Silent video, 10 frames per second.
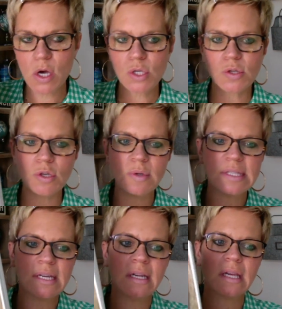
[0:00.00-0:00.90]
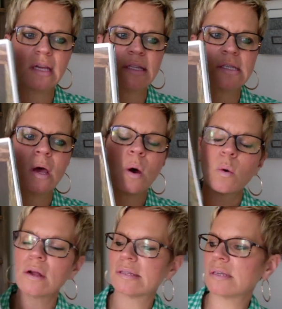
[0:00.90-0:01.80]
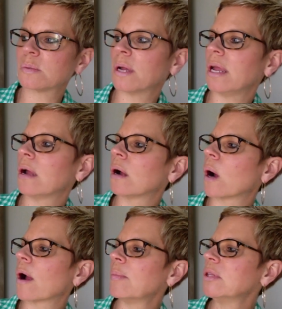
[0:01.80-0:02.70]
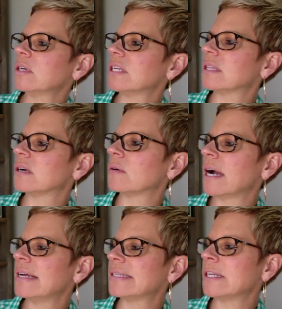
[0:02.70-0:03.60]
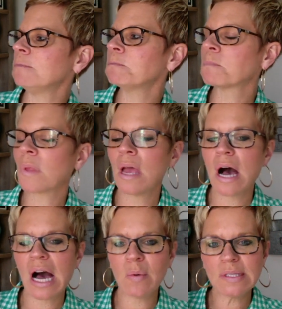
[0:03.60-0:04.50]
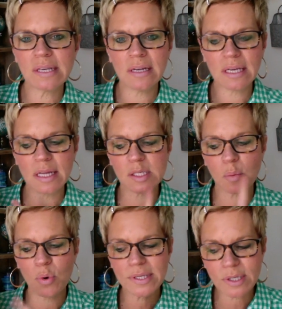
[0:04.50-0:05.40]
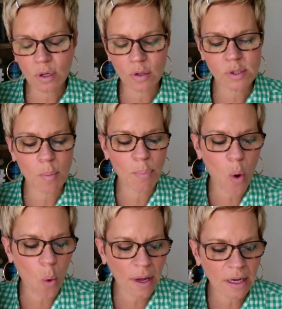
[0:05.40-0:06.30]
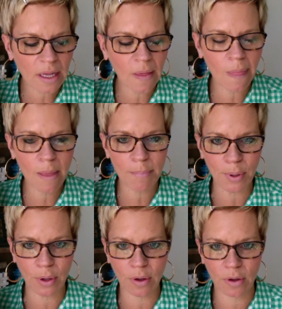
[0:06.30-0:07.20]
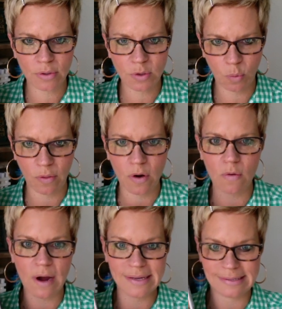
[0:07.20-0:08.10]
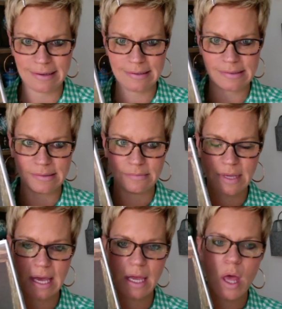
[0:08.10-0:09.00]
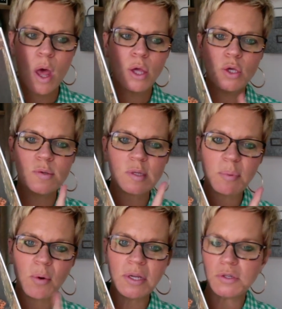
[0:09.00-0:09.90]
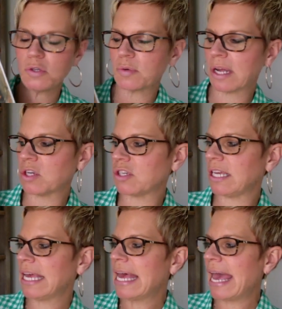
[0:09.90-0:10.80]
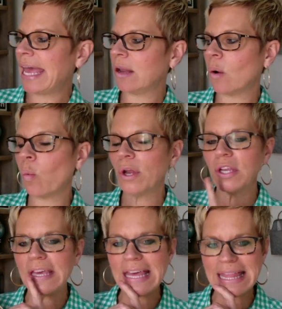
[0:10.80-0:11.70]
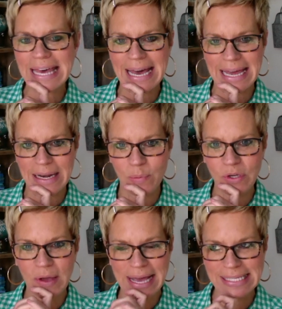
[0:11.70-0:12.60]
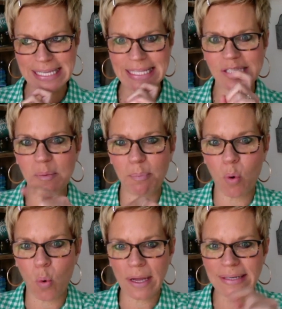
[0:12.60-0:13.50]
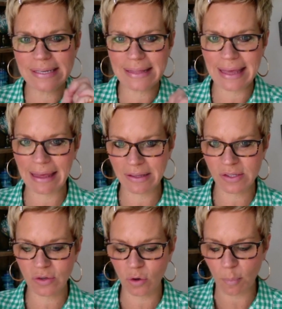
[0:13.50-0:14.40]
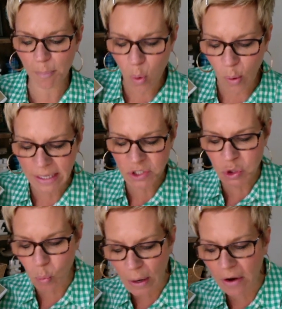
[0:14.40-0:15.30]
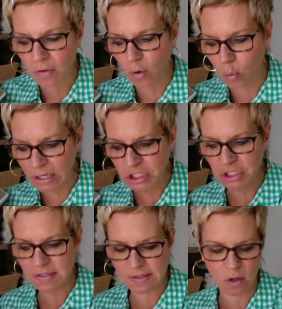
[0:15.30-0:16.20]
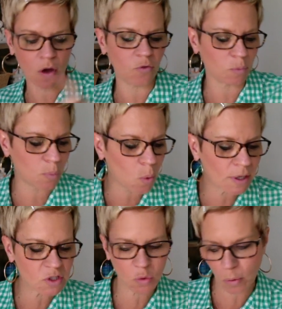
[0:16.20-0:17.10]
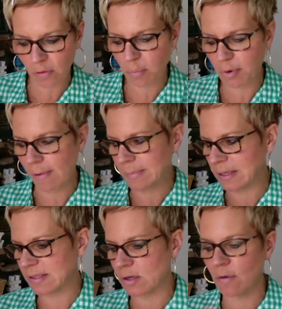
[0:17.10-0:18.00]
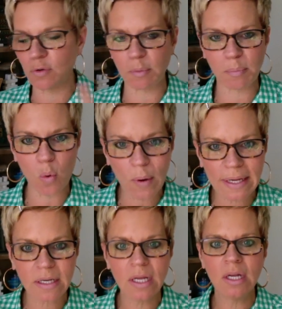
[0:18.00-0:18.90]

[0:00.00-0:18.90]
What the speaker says: So you would say to kids, where it says right here, Grandma looked at the horizon, I would say to kids, boys and girls, point in the book to where the horizon is, okay? Use the point to strategy. And when you get that, when you ask kids to point to the answer or point to where the question is solved or point to where the problem gets solved or point